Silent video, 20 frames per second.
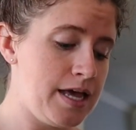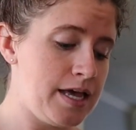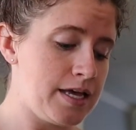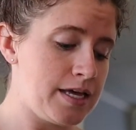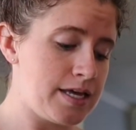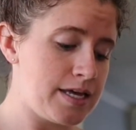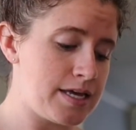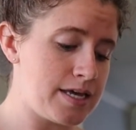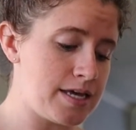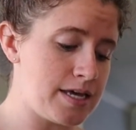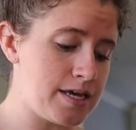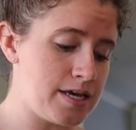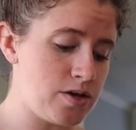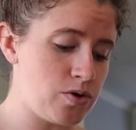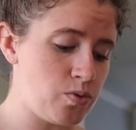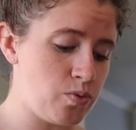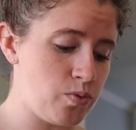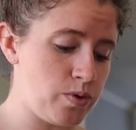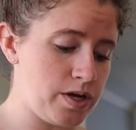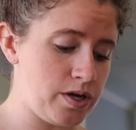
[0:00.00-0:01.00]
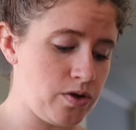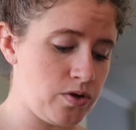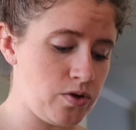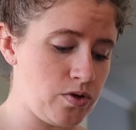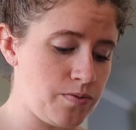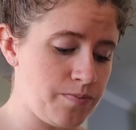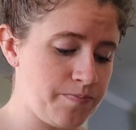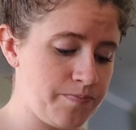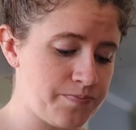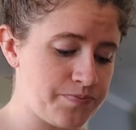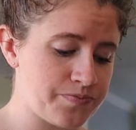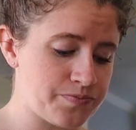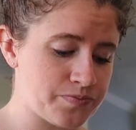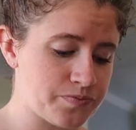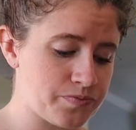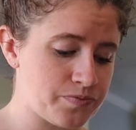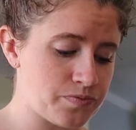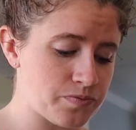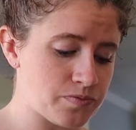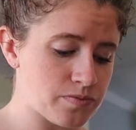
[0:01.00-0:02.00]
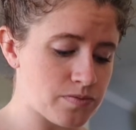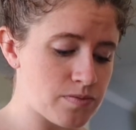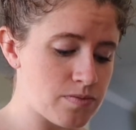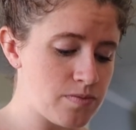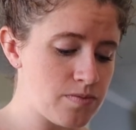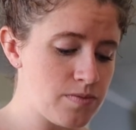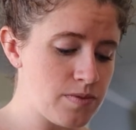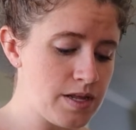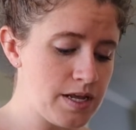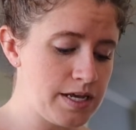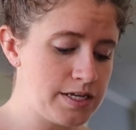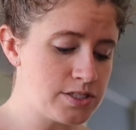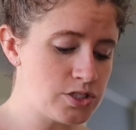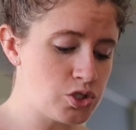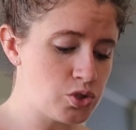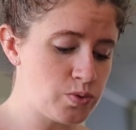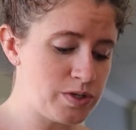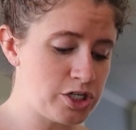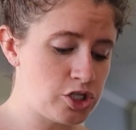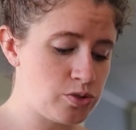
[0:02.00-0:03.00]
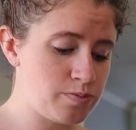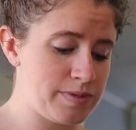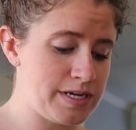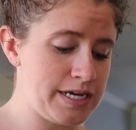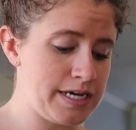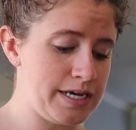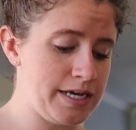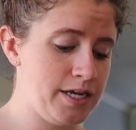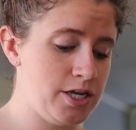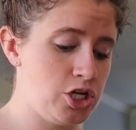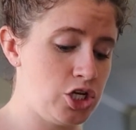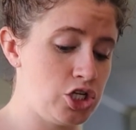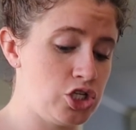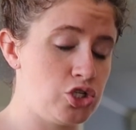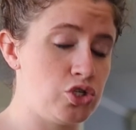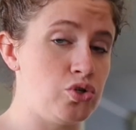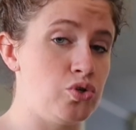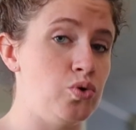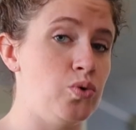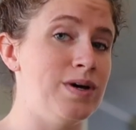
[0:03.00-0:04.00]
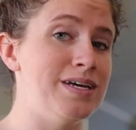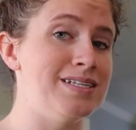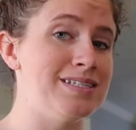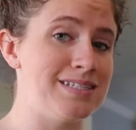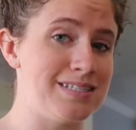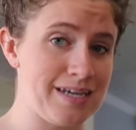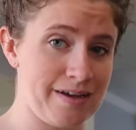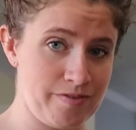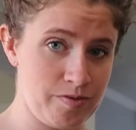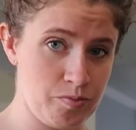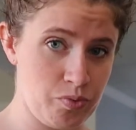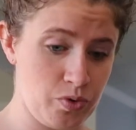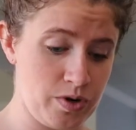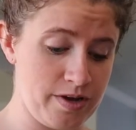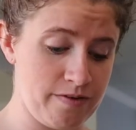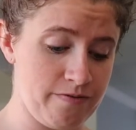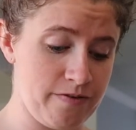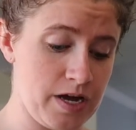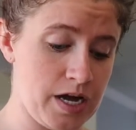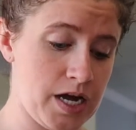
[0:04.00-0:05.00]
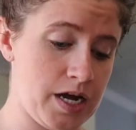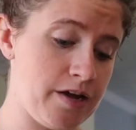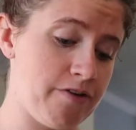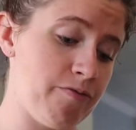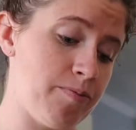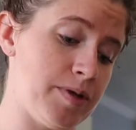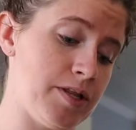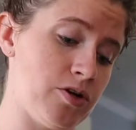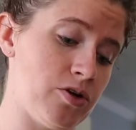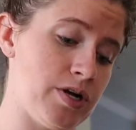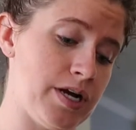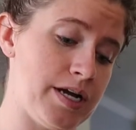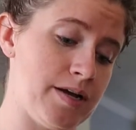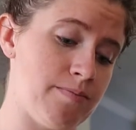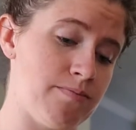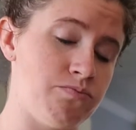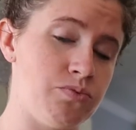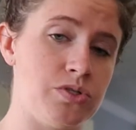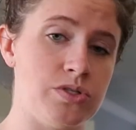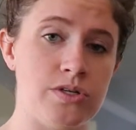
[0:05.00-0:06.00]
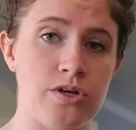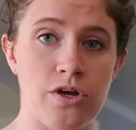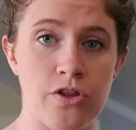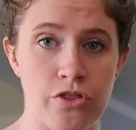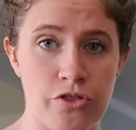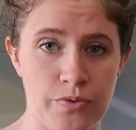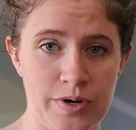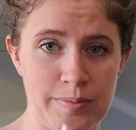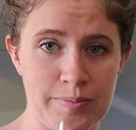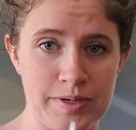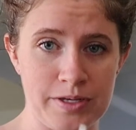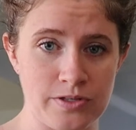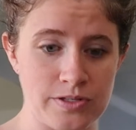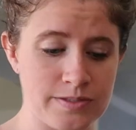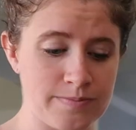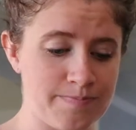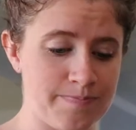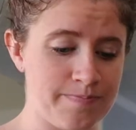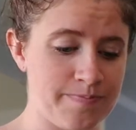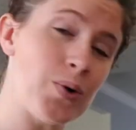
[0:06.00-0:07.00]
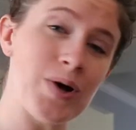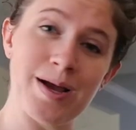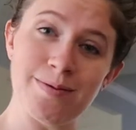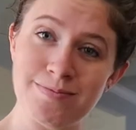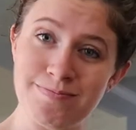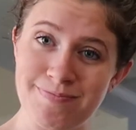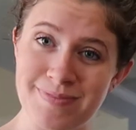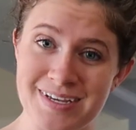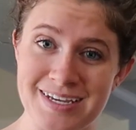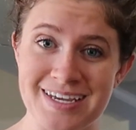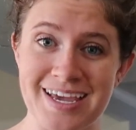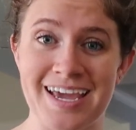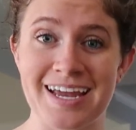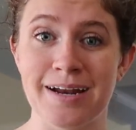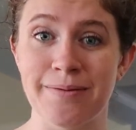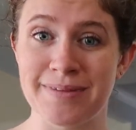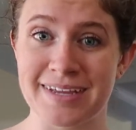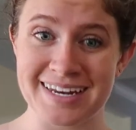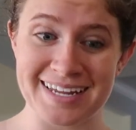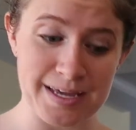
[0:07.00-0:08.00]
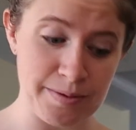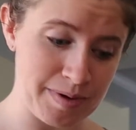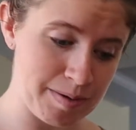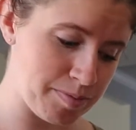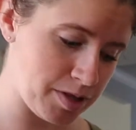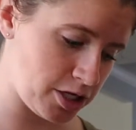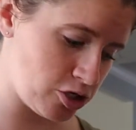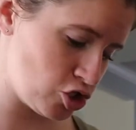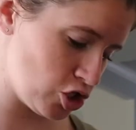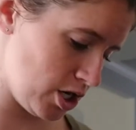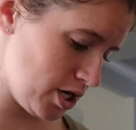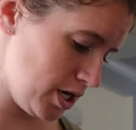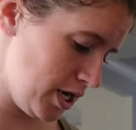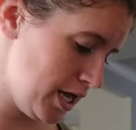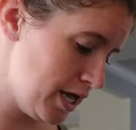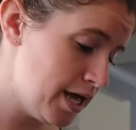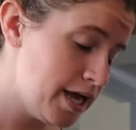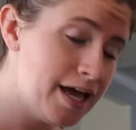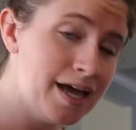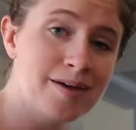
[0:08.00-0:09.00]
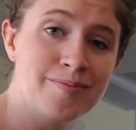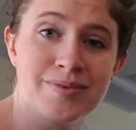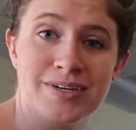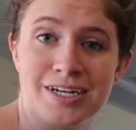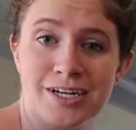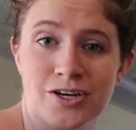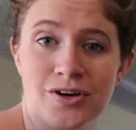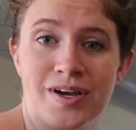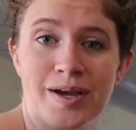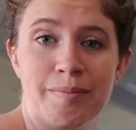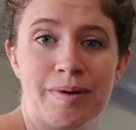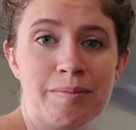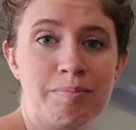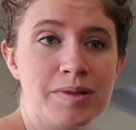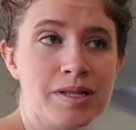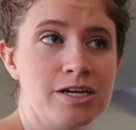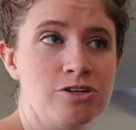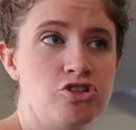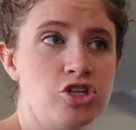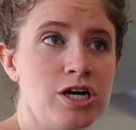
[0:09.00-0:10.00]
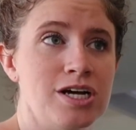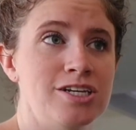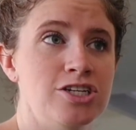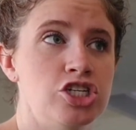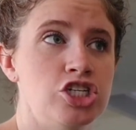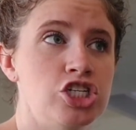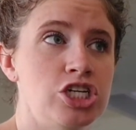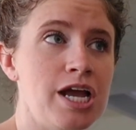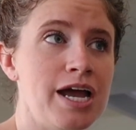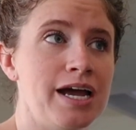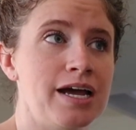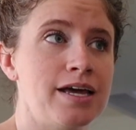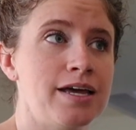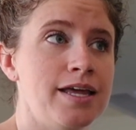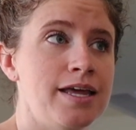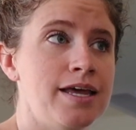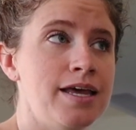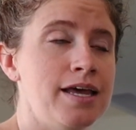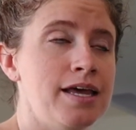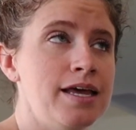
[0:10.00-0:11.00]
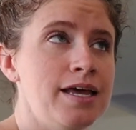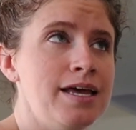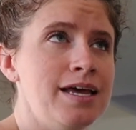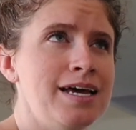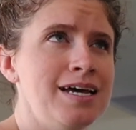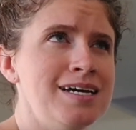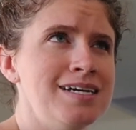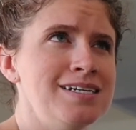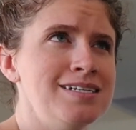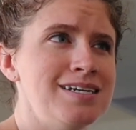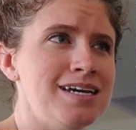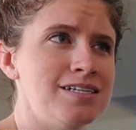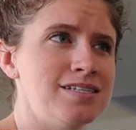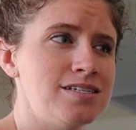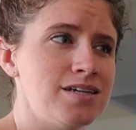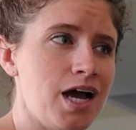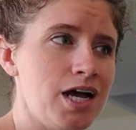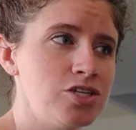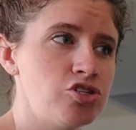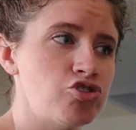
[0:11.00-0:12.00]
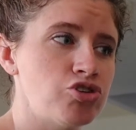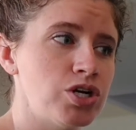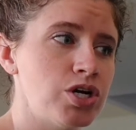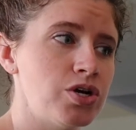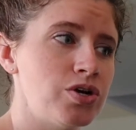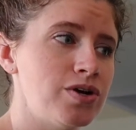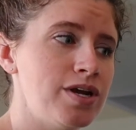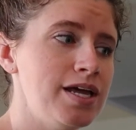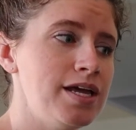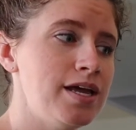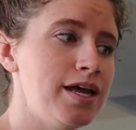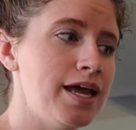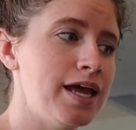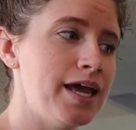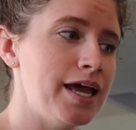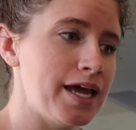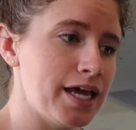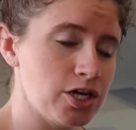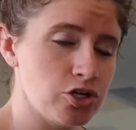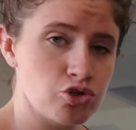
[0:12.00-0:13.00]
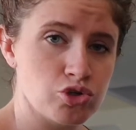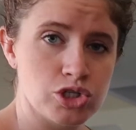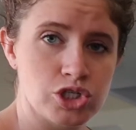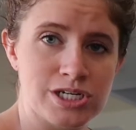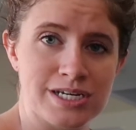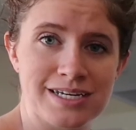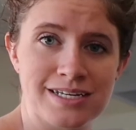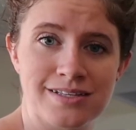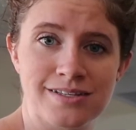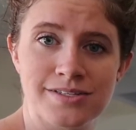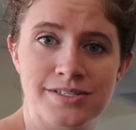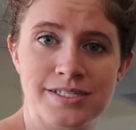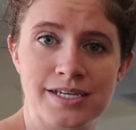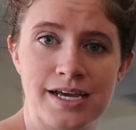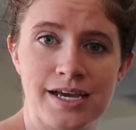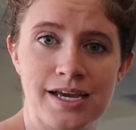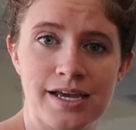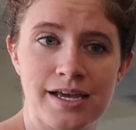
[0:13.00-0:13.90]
he will switch me to 7.5 milligrams, 3 pills. Oh, and I'm gonna get my blood drawn. I'm gonna go get my blood drawn to check testosterone, androgens,